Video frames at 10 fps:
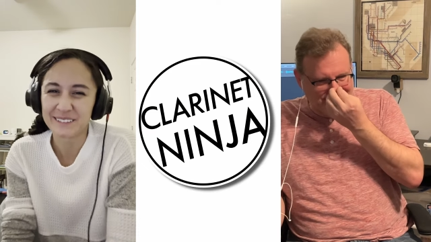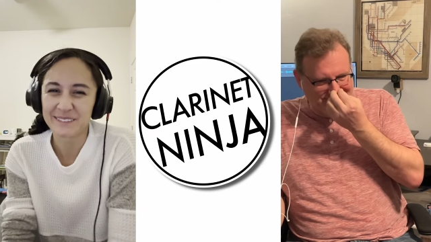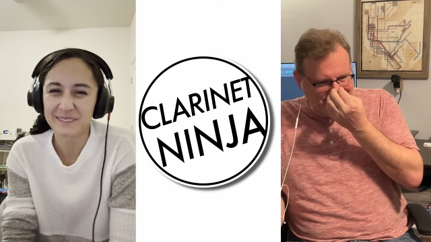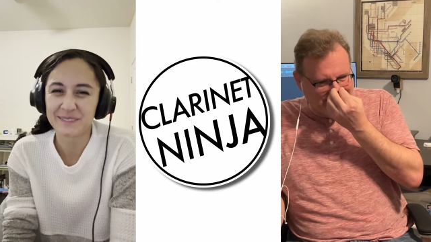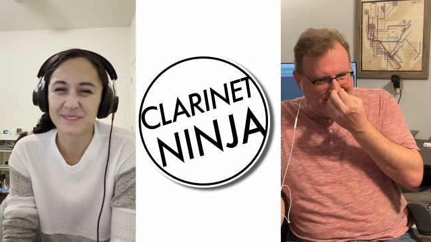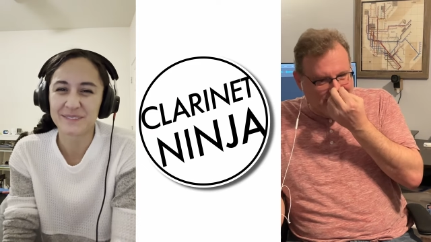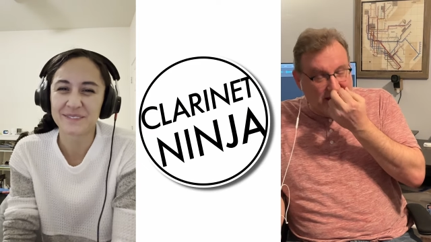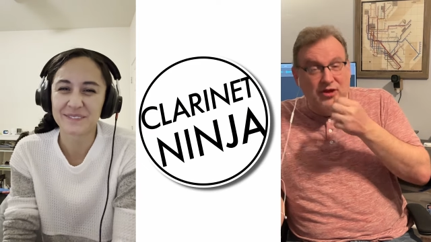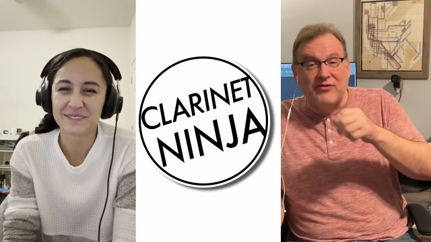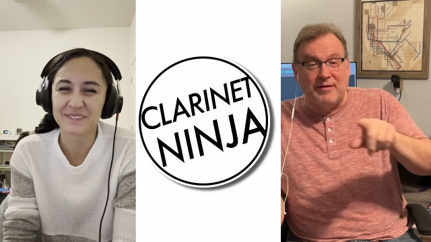Speaker 1: Like,
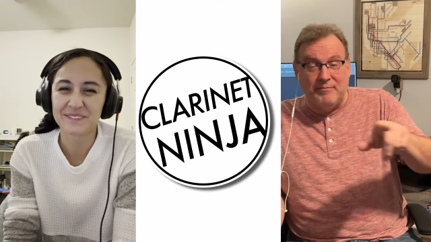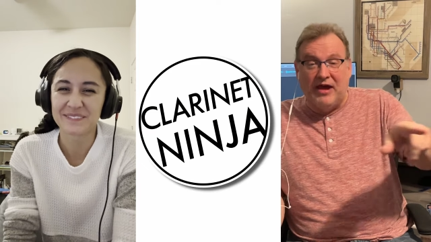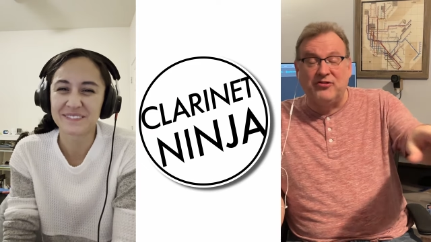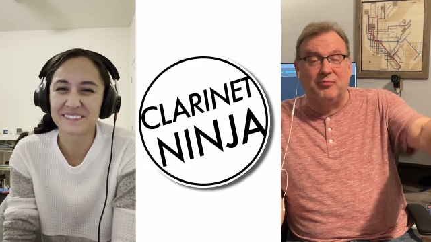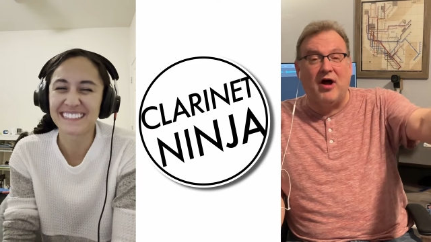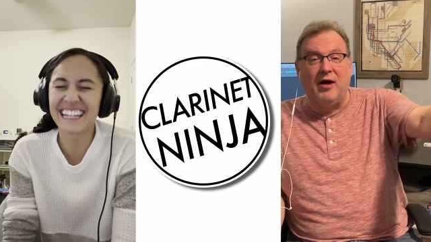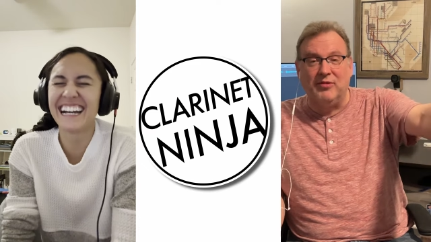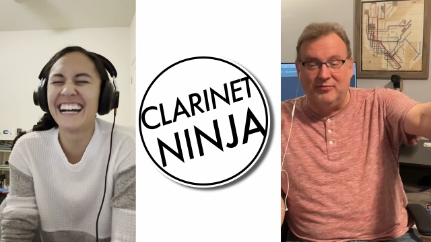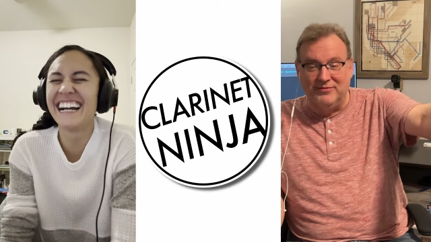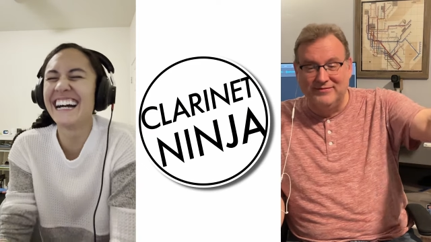you've got a major
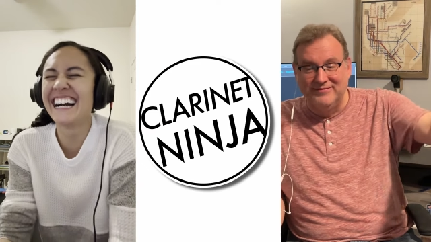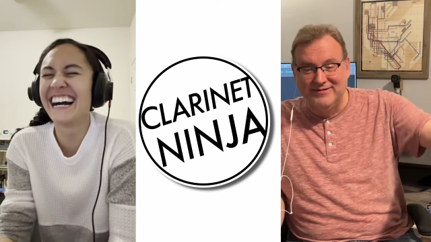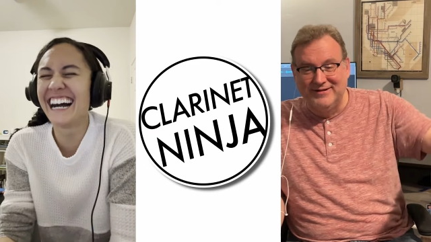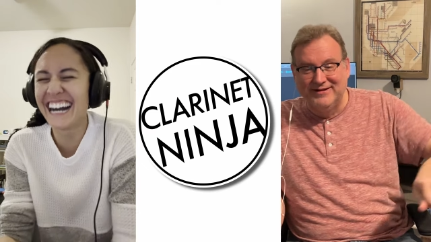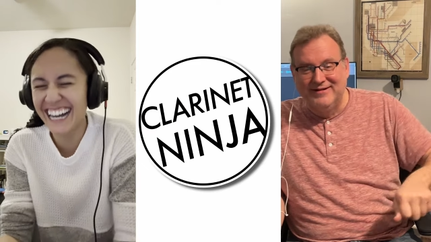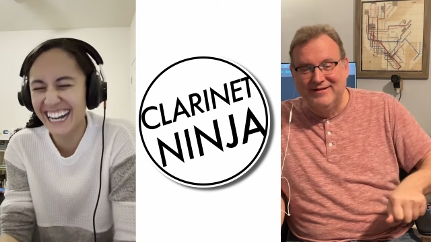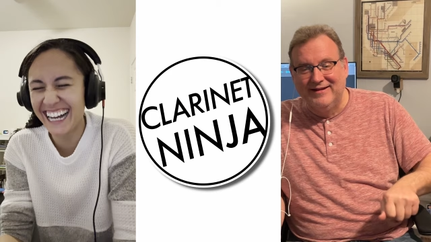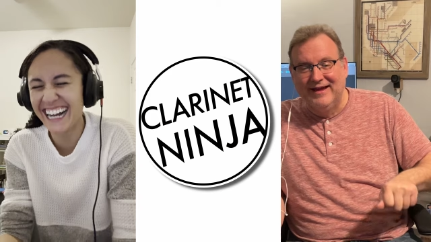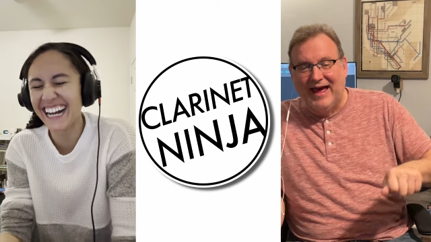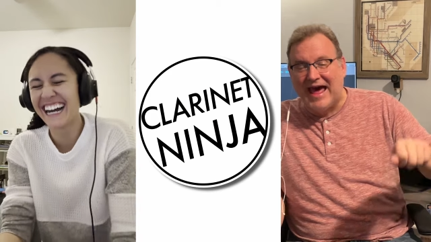problem.
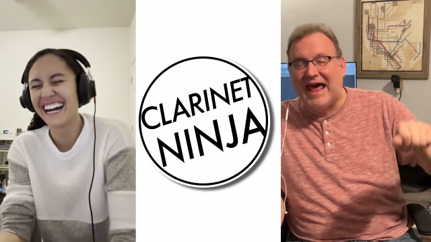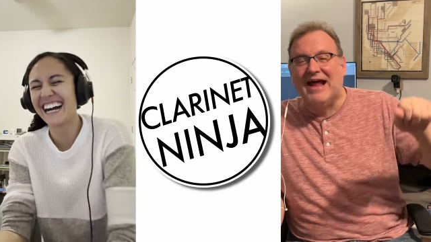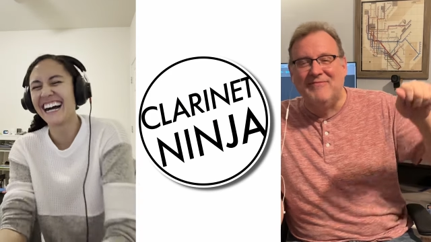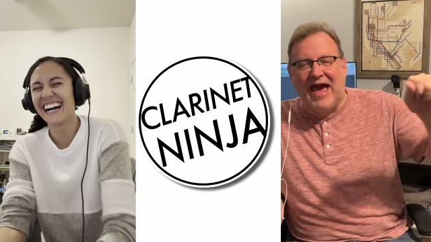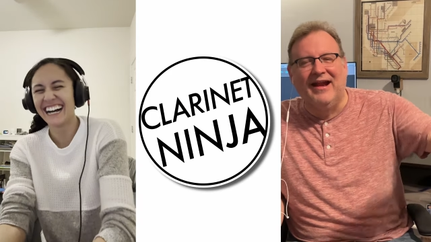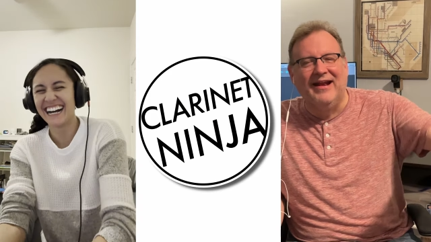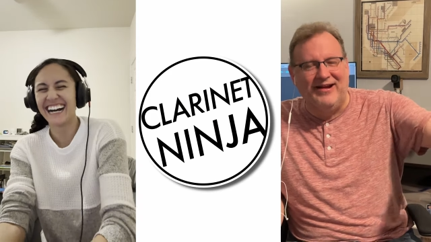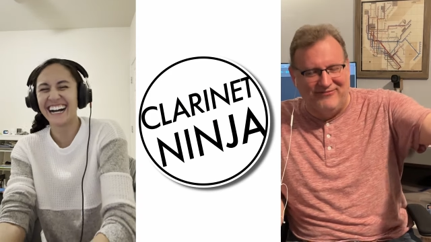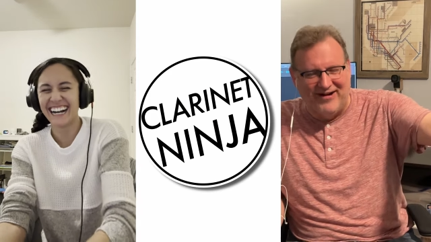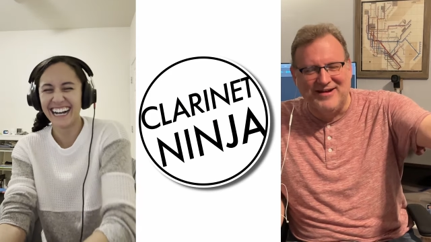And I'm handing it
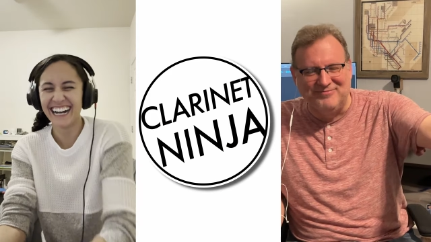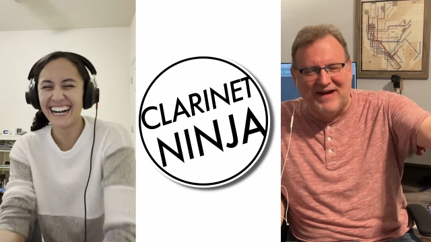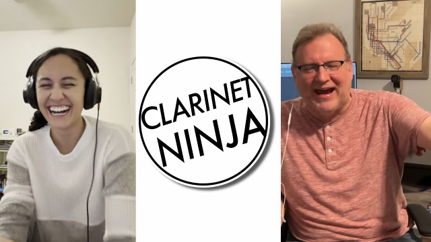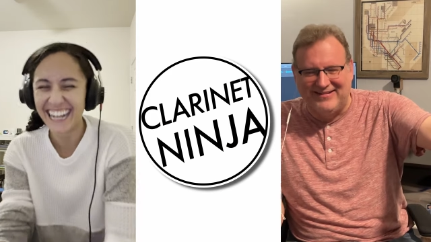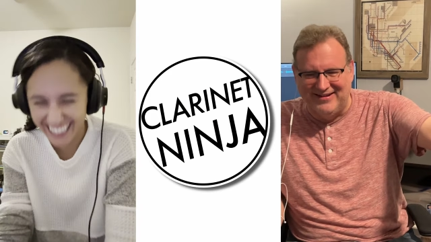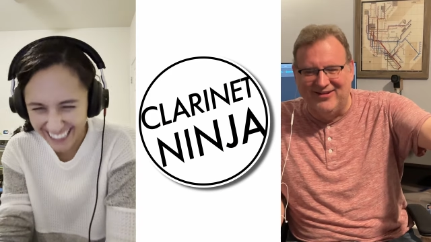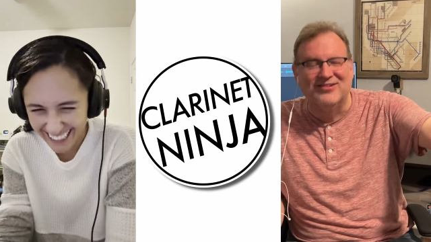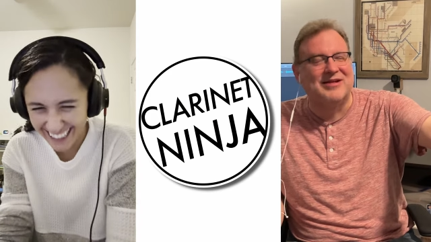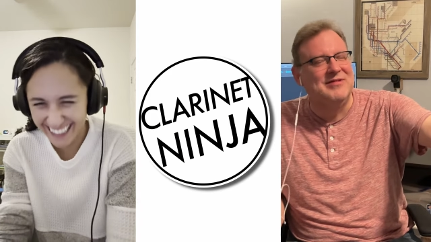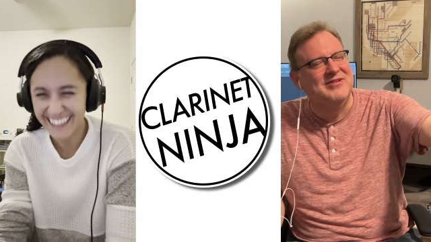right back to you because
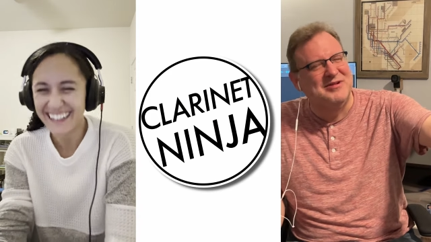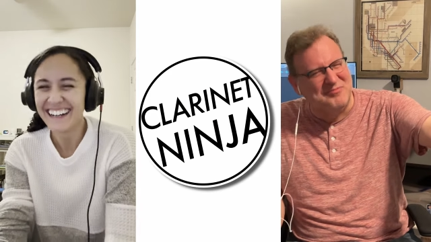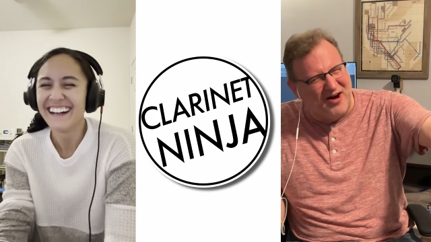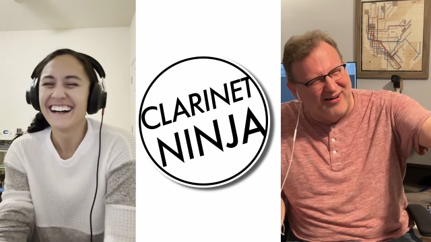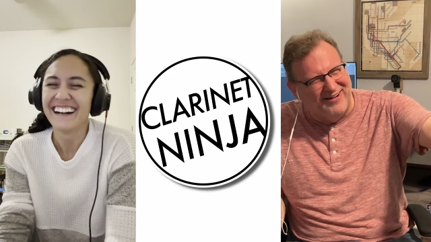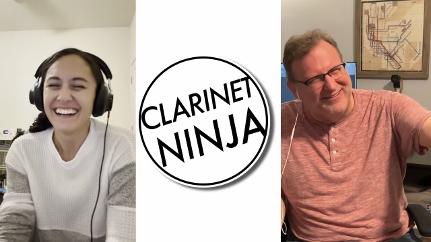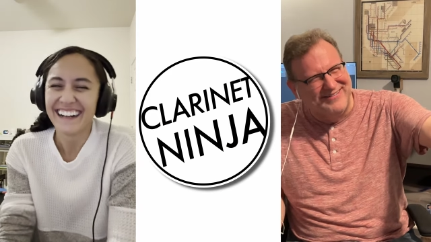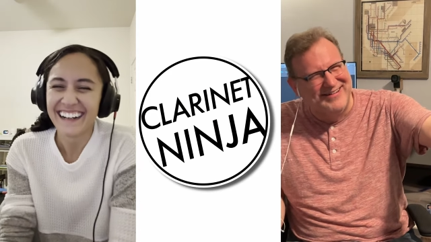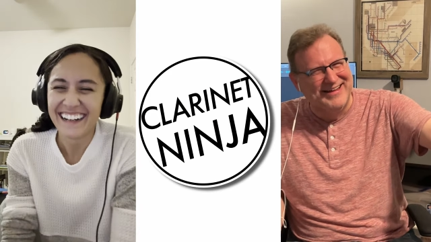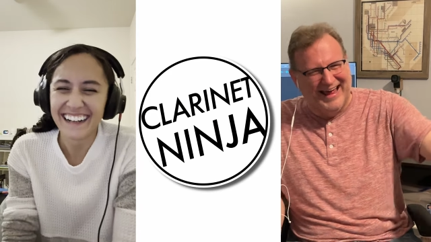I'm leaving tomorrow.
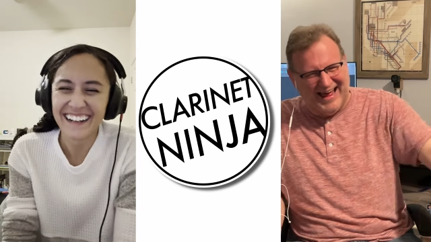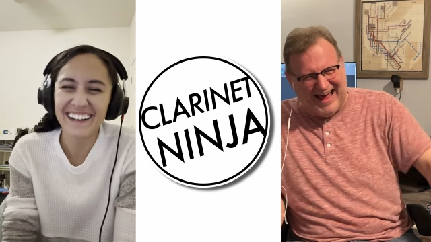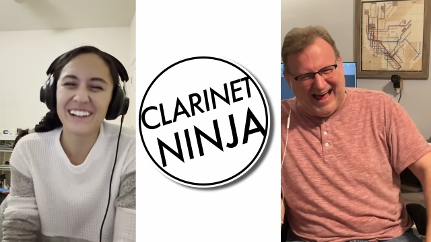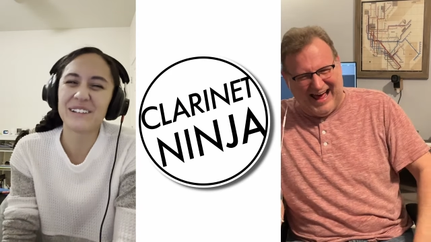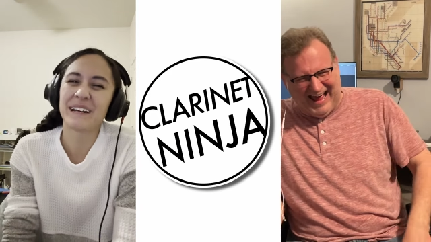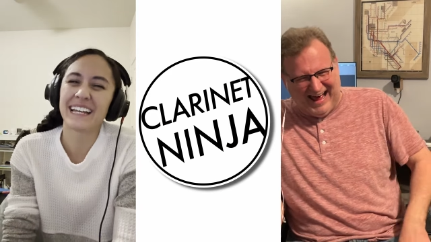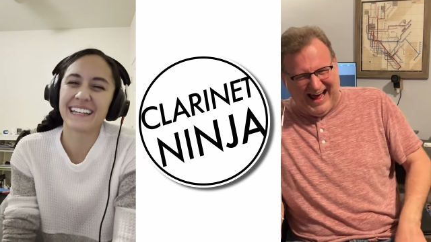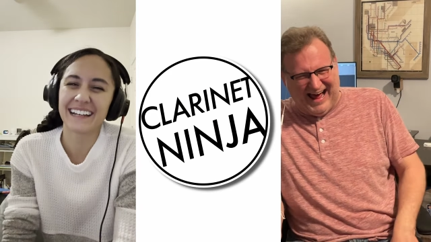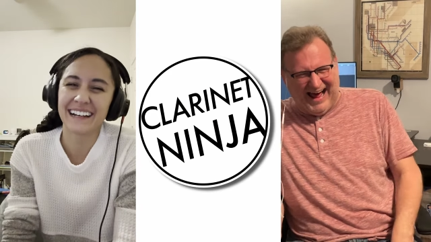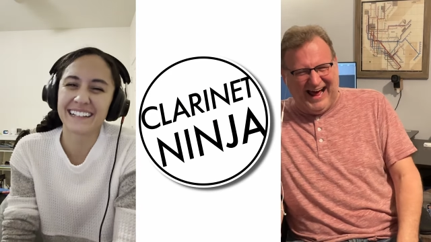
Speaker 2: Oh my
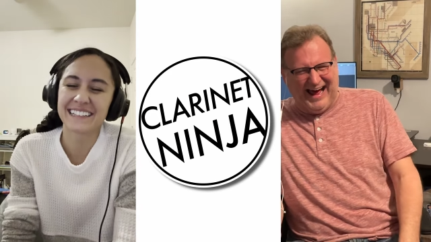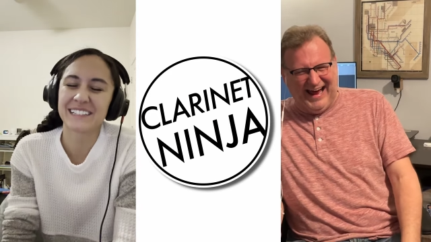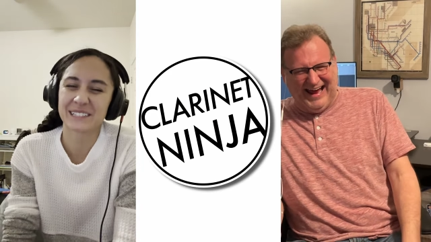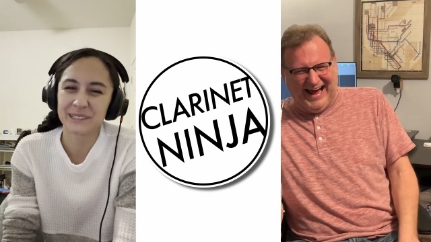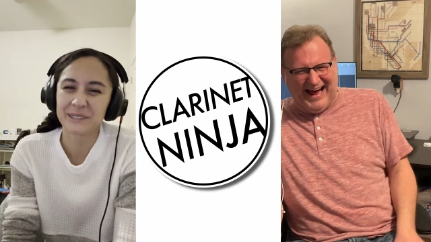gosh.